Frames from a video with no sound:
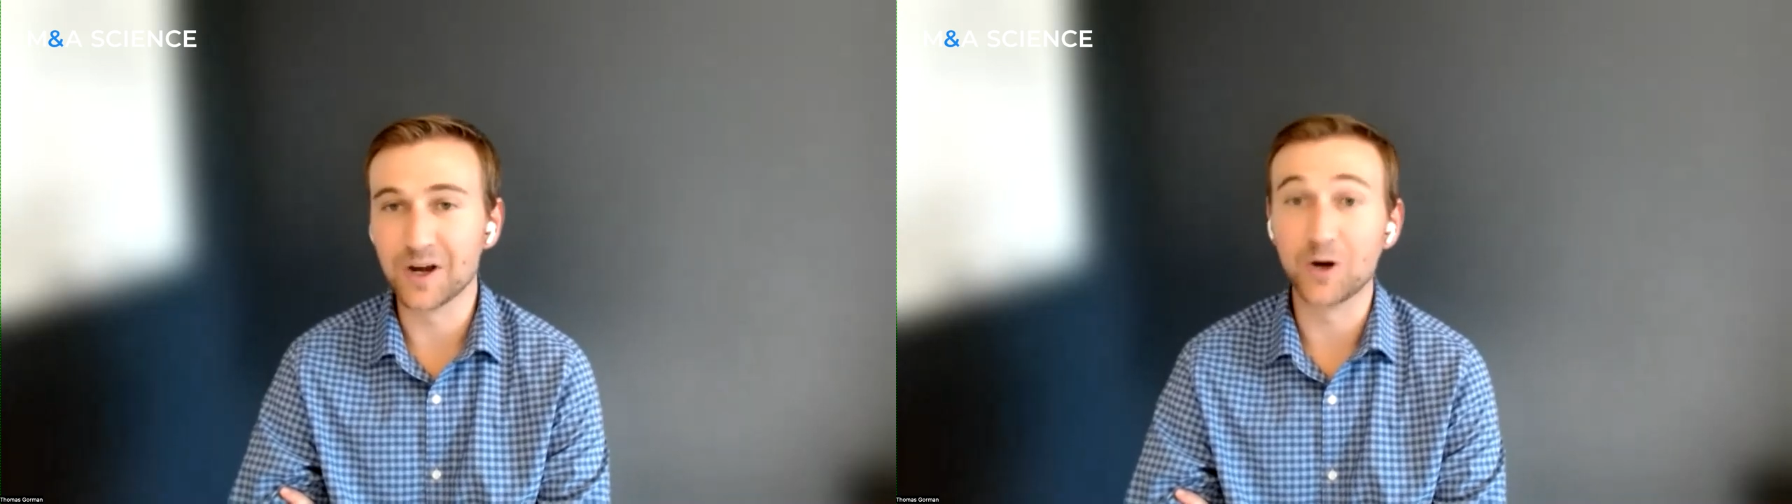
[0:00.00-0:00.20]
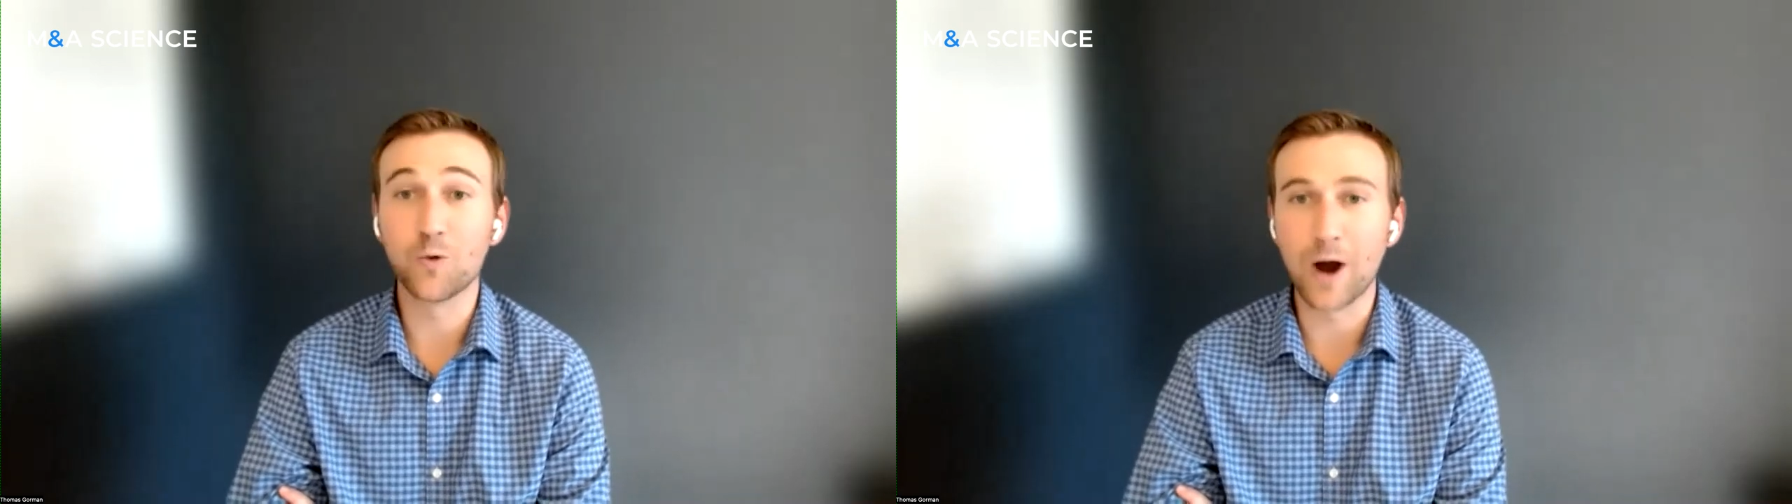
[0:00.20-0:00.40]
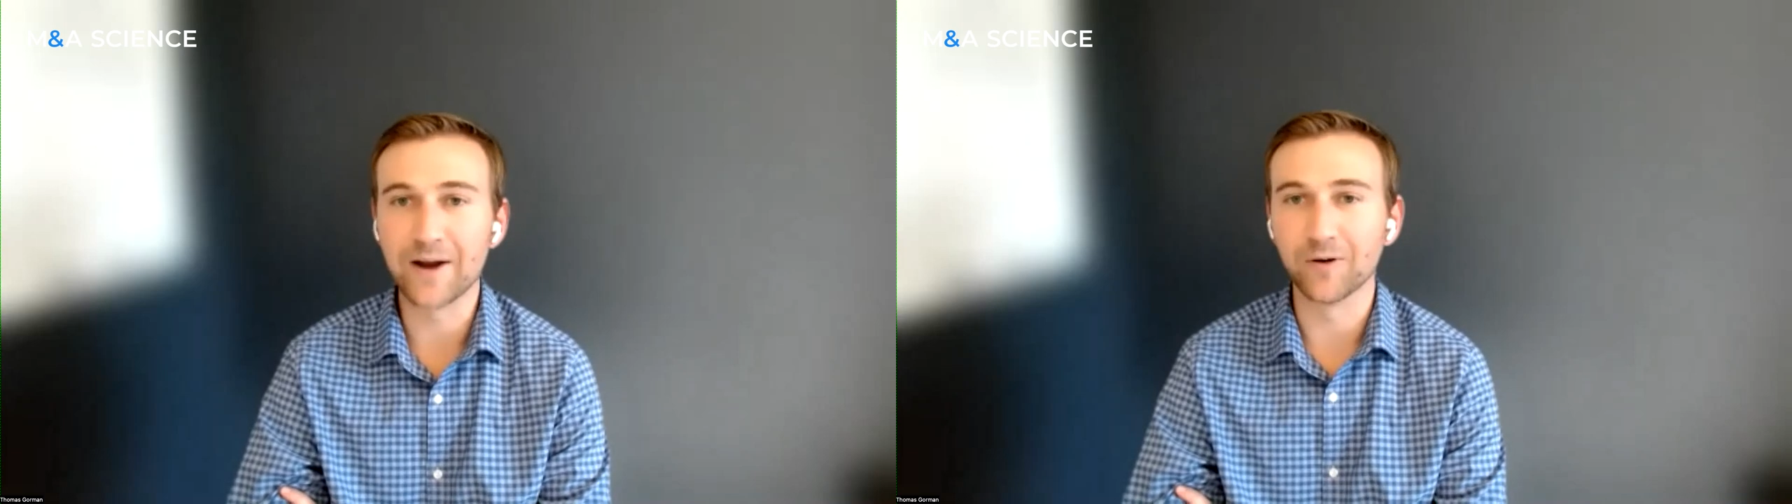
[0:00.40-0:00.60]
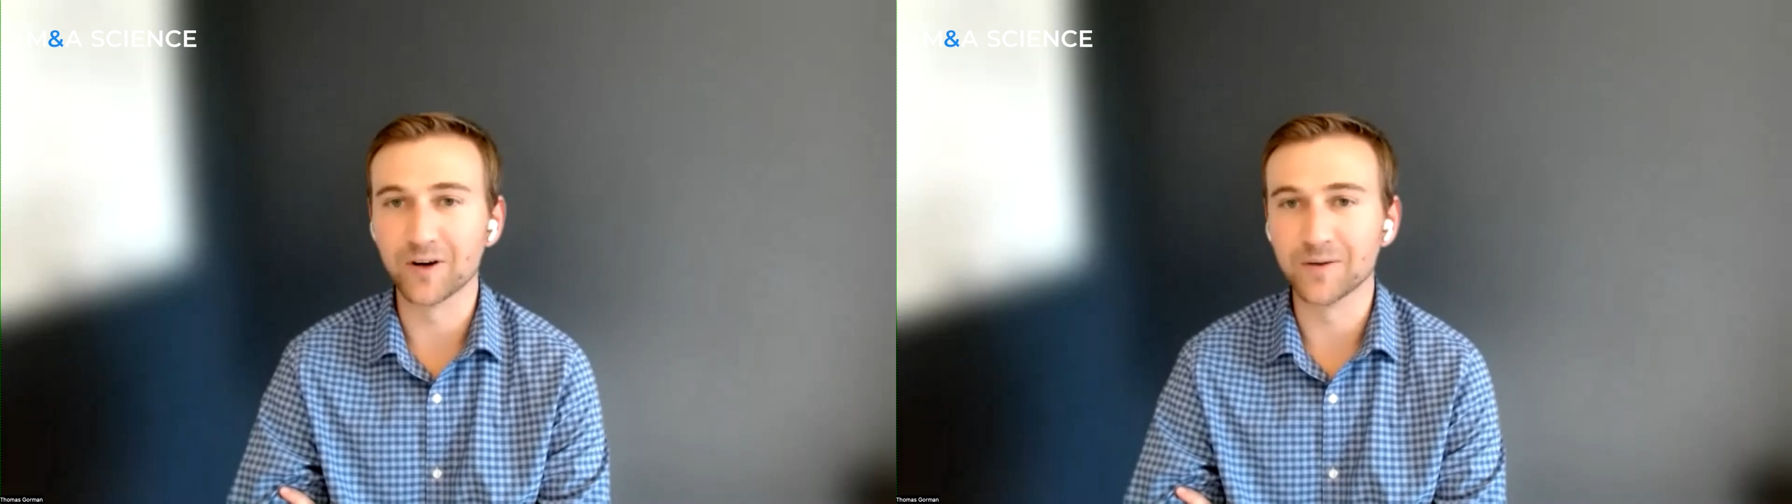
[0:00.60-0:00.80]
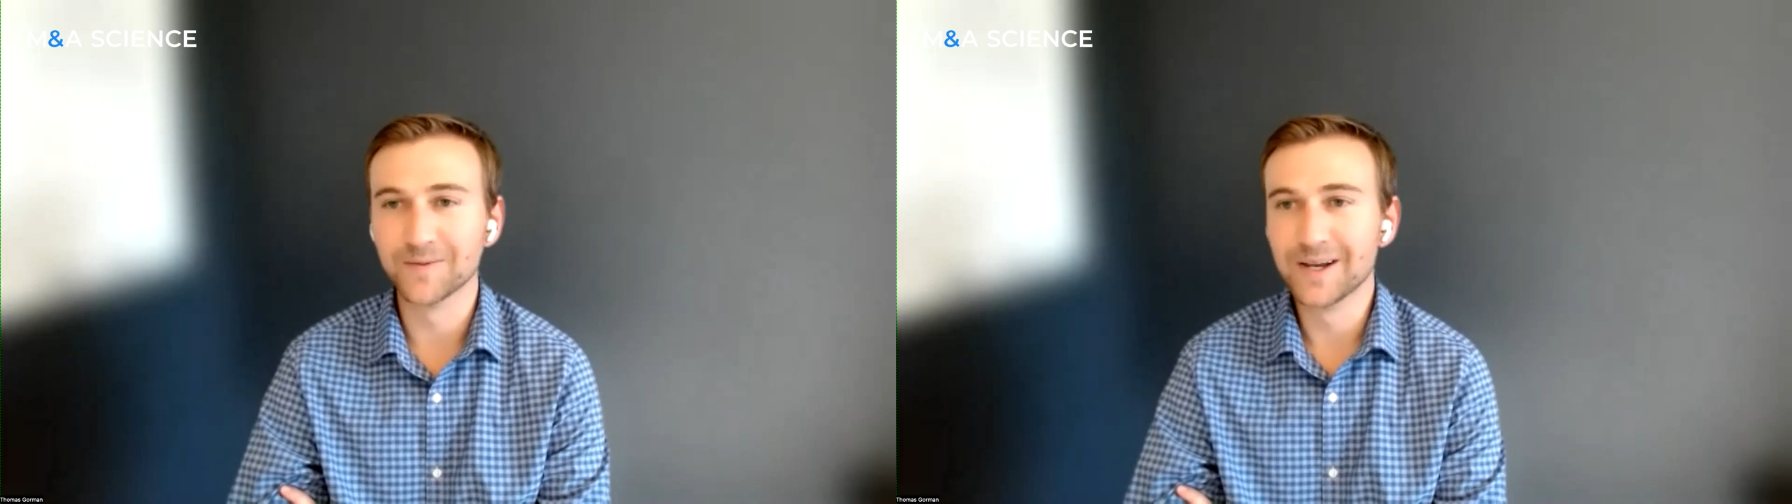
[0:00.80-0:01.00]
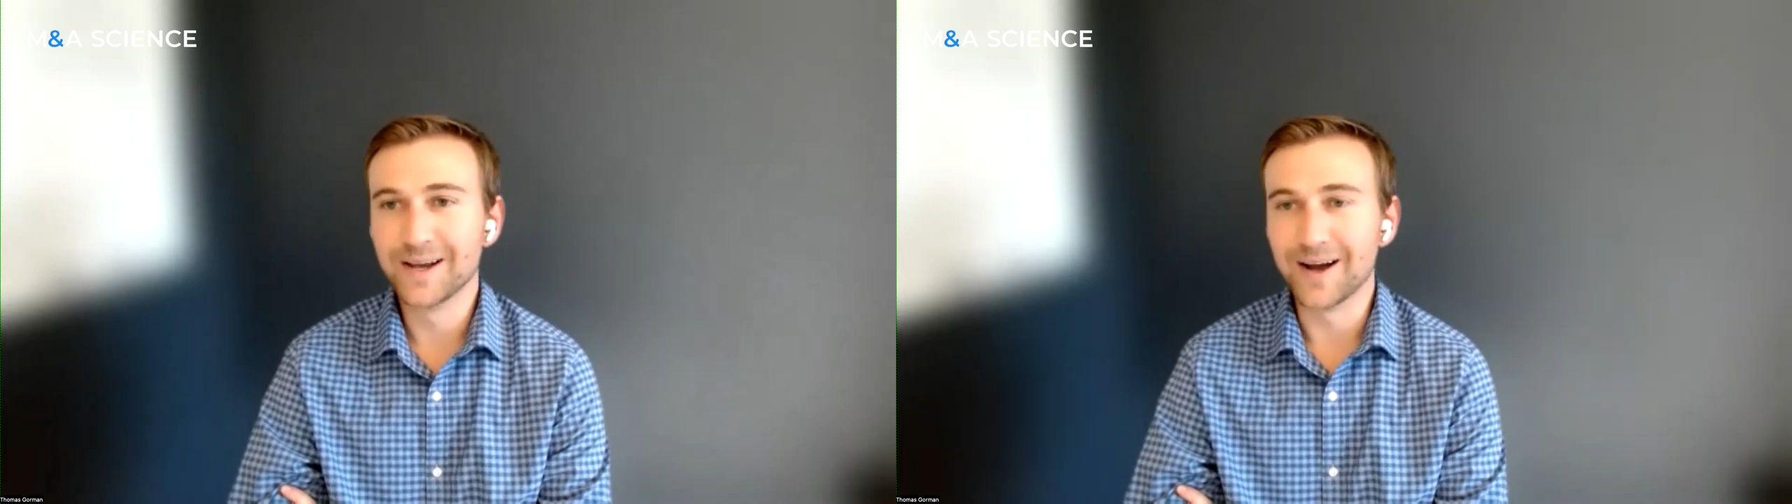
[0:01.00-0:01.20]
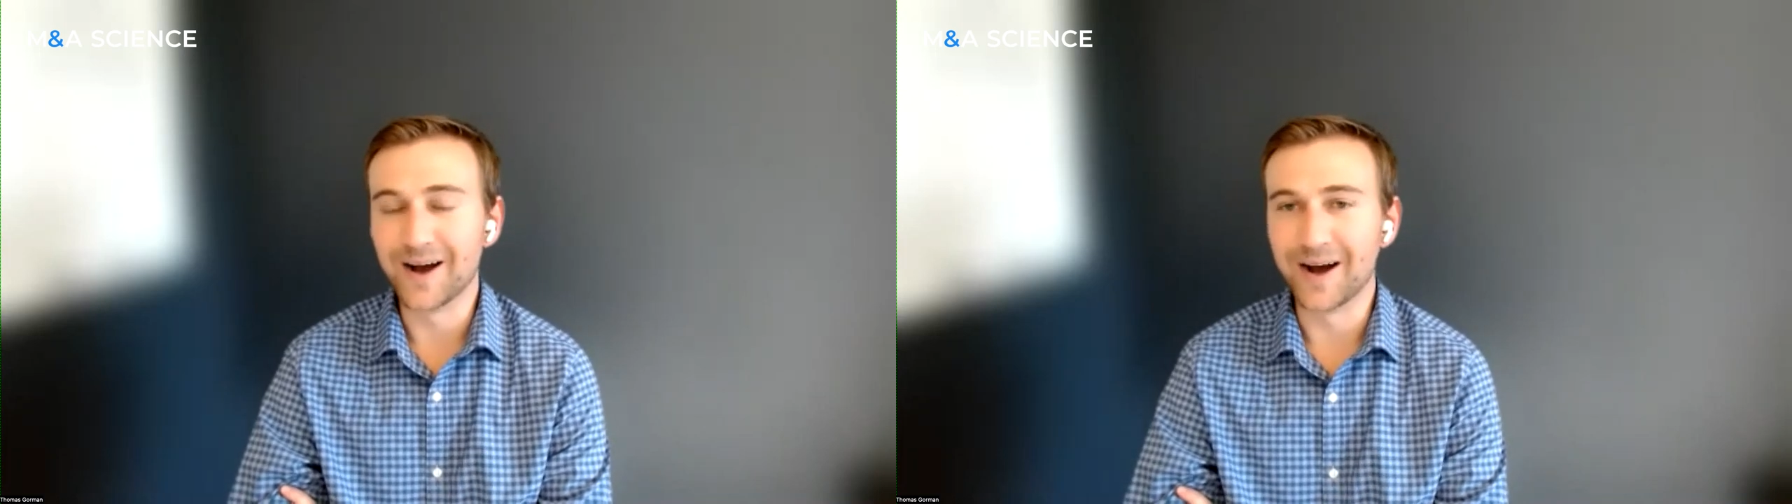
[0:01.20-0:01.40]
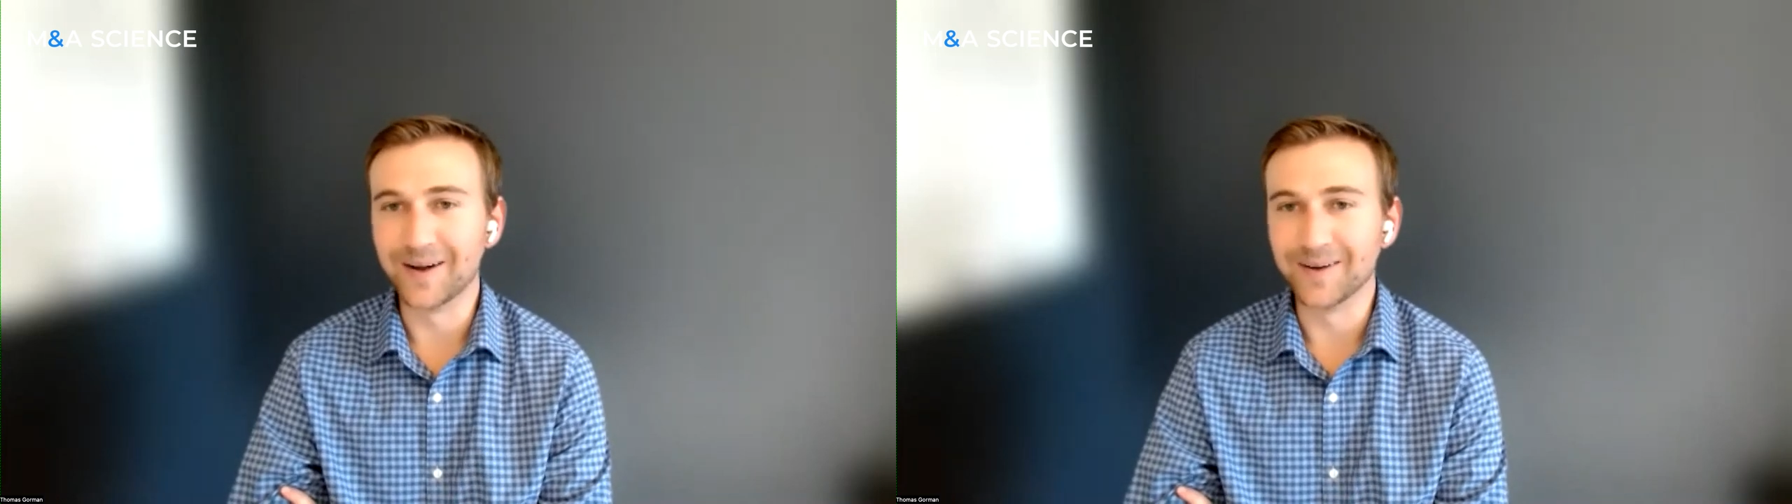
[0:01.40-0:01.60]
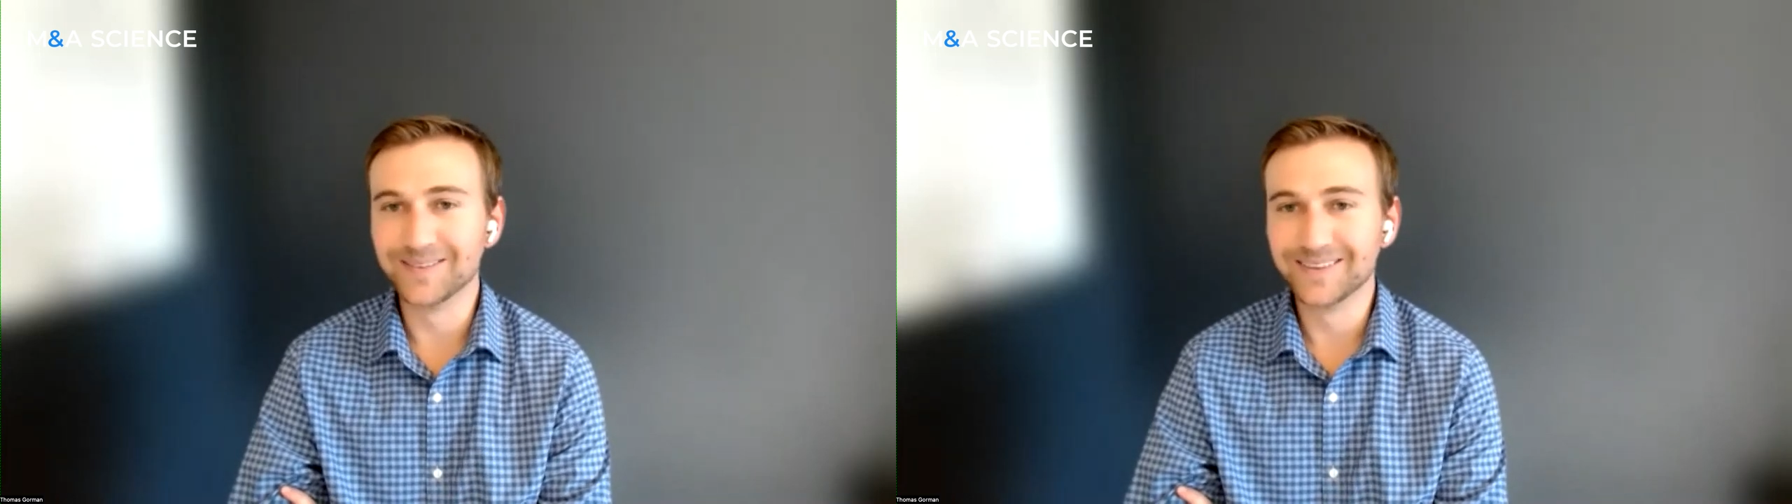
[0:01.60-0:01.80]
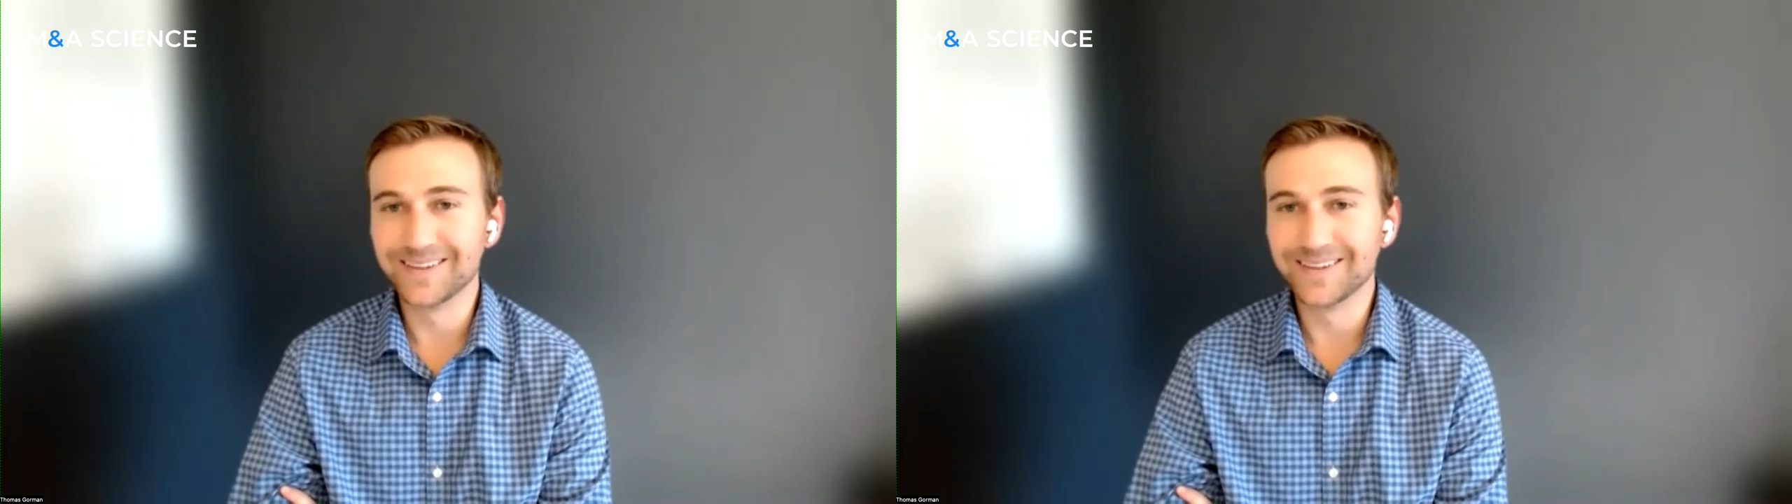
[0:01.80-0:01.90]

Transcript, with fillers: acquirer uh,